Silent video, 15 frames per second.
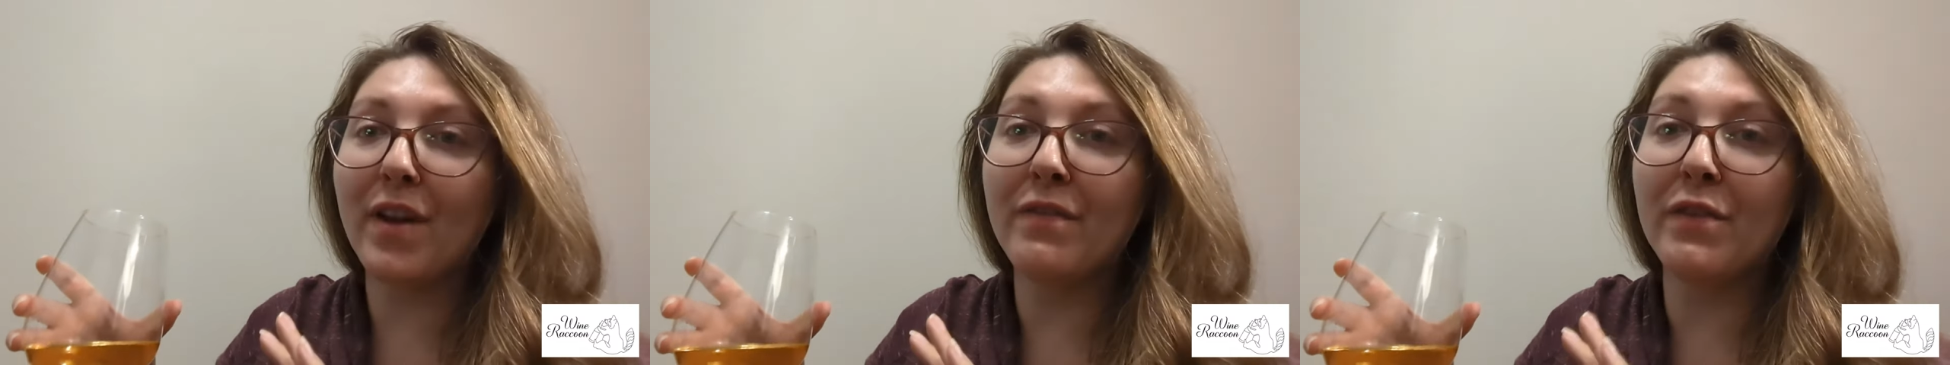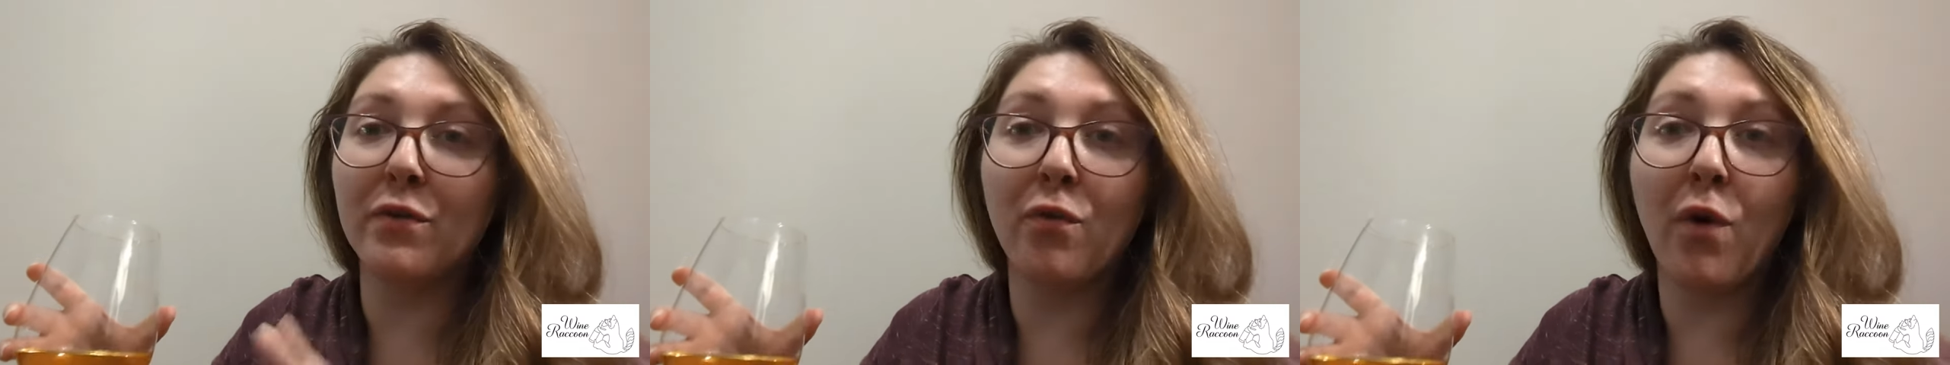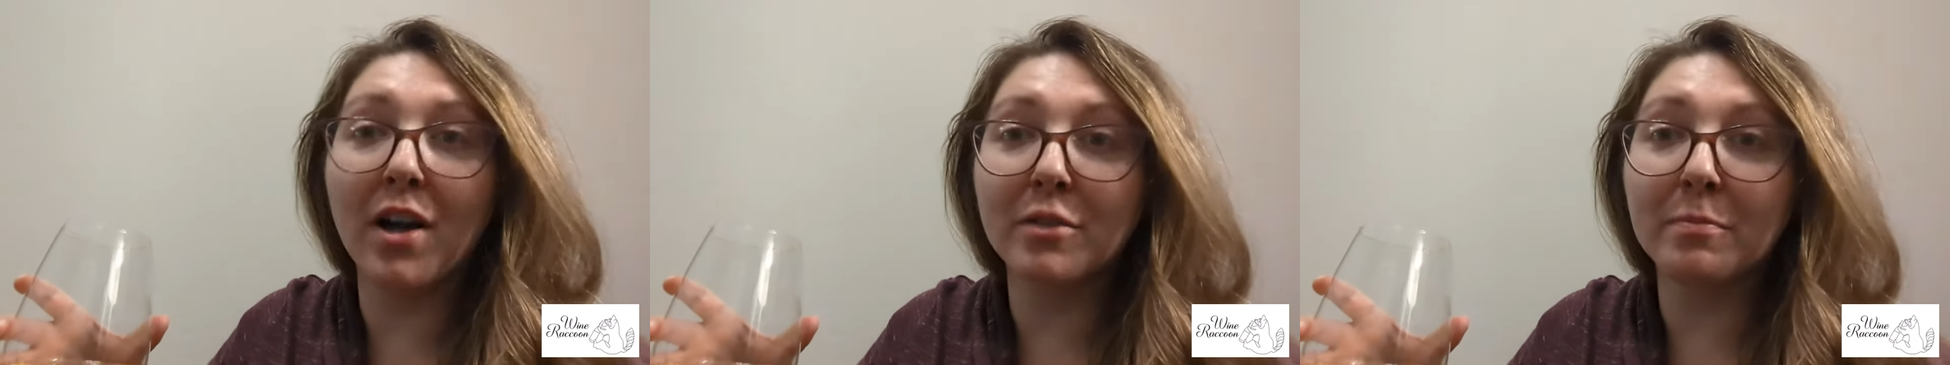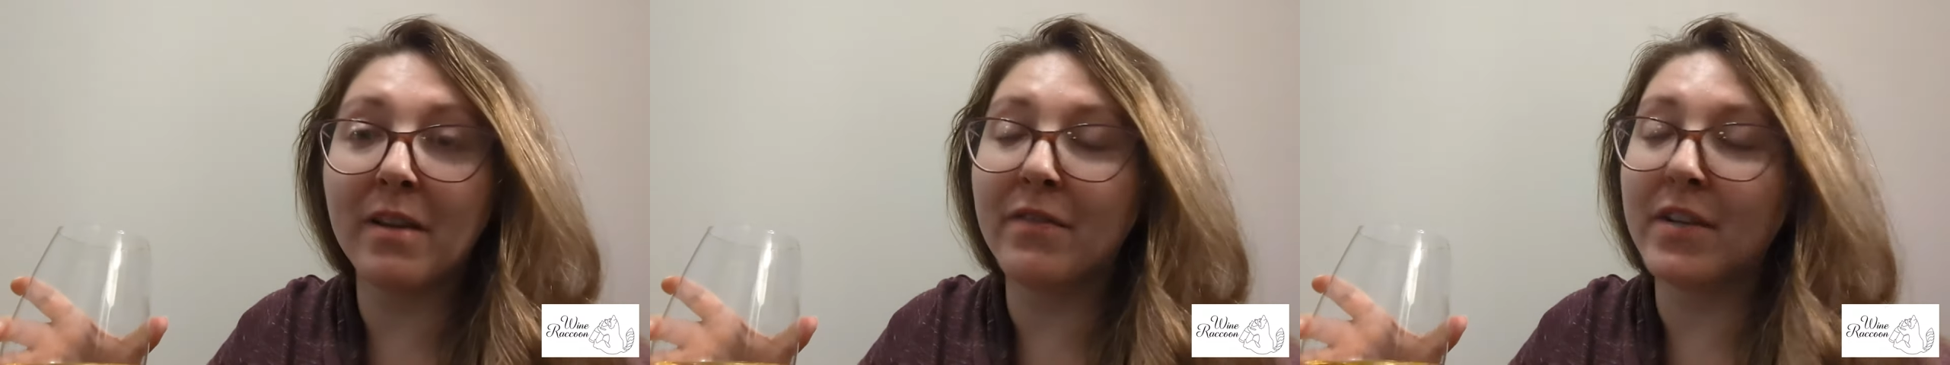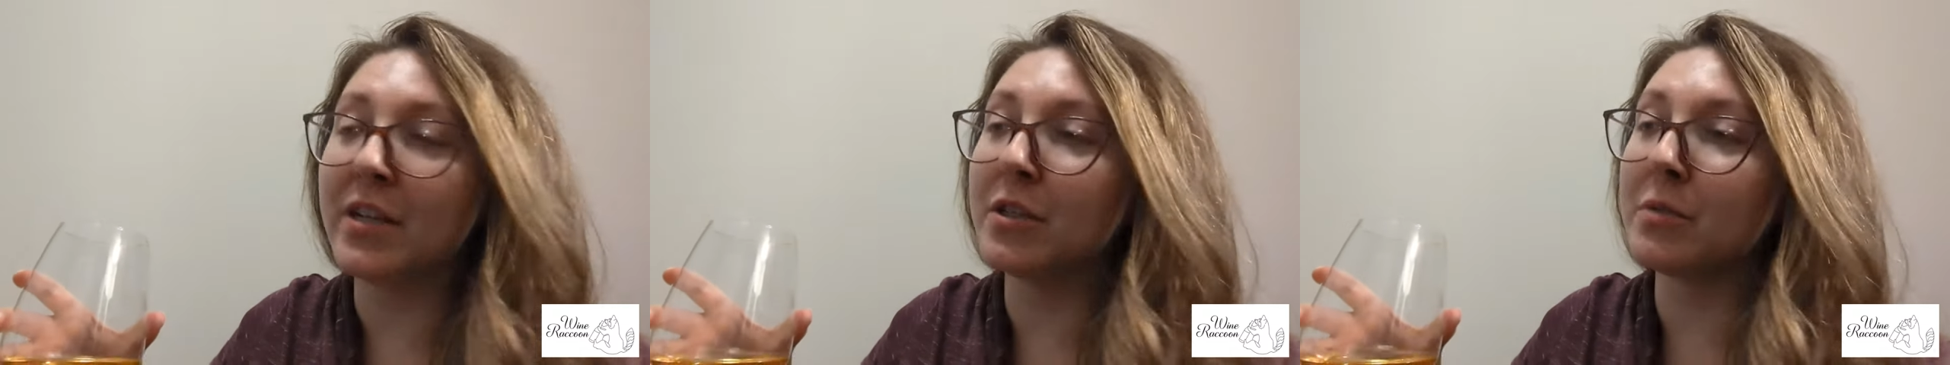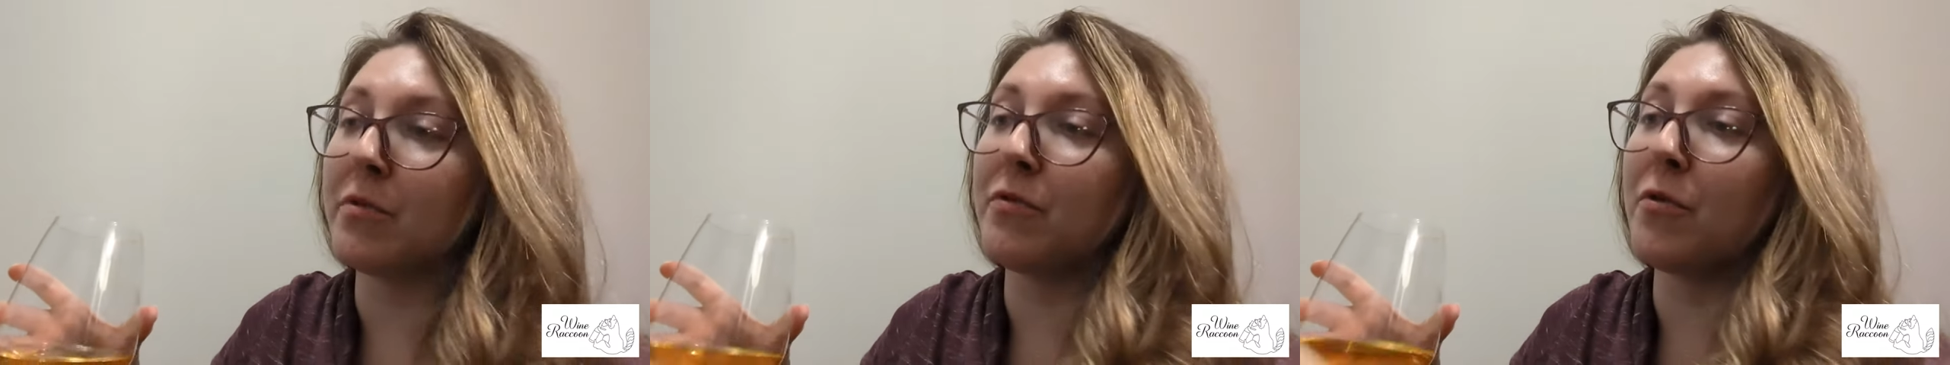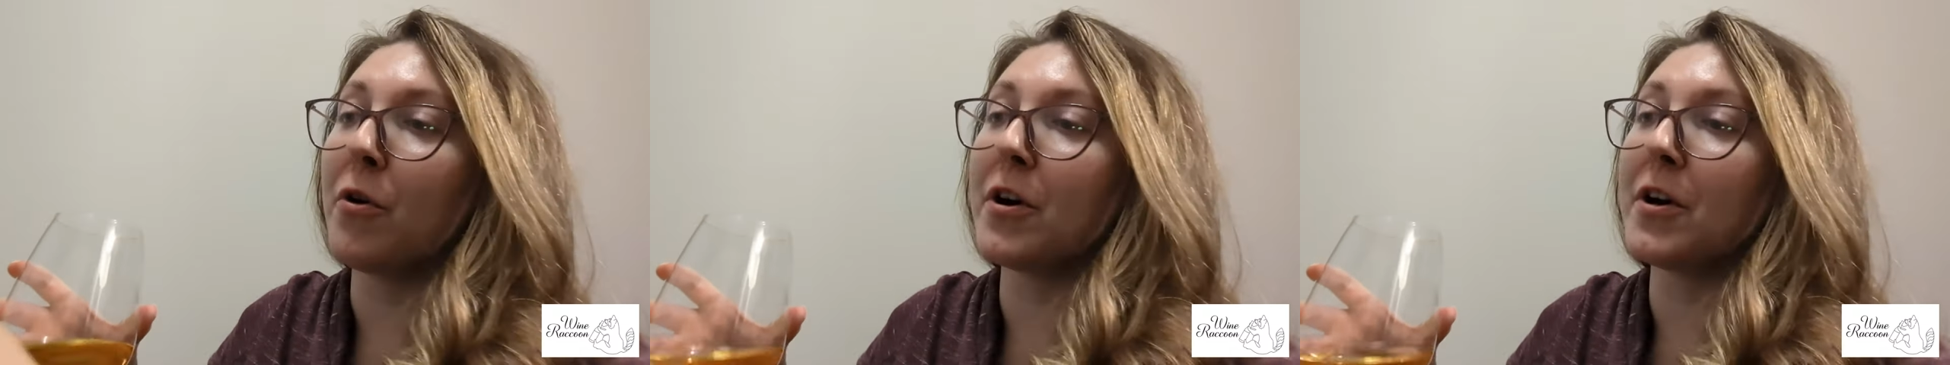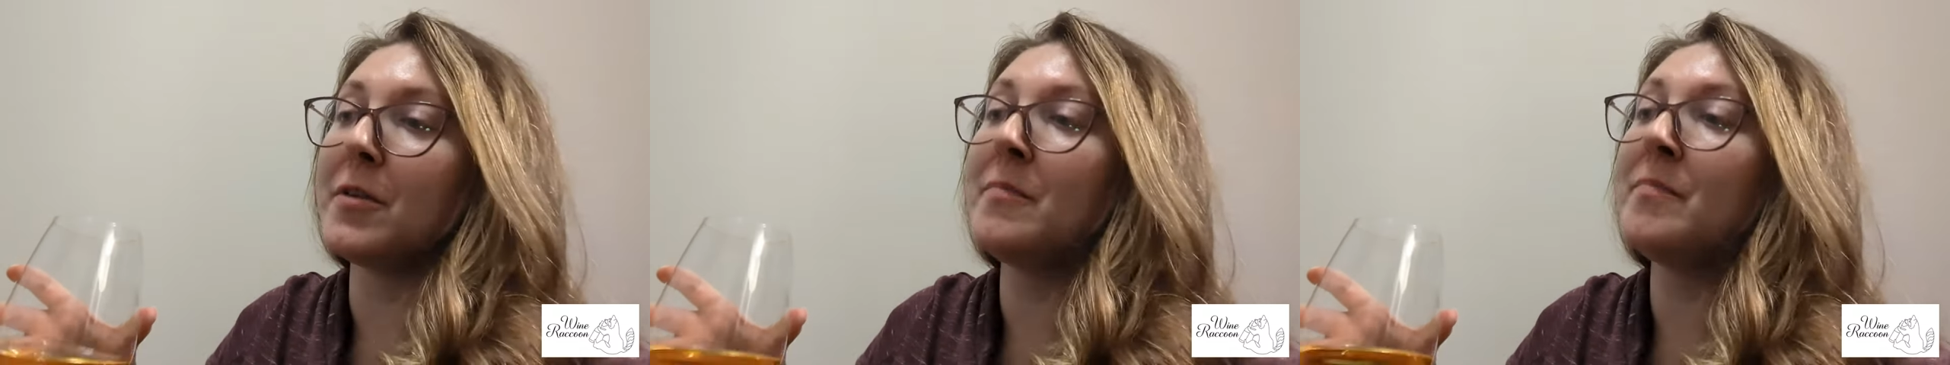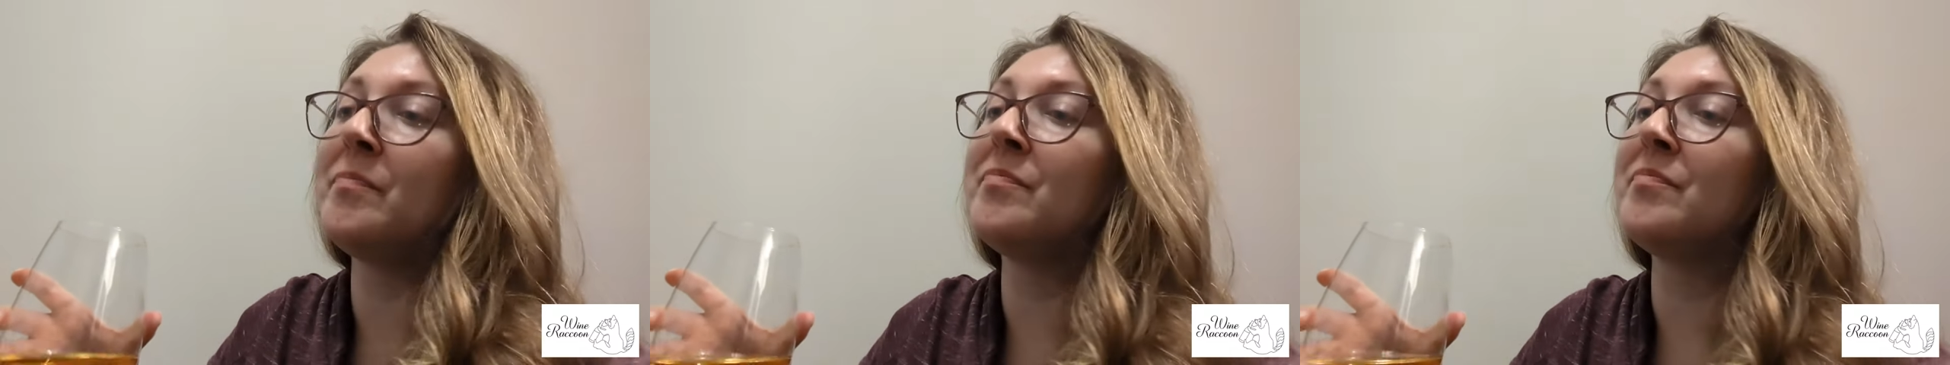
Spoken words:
If you've watched my videos before,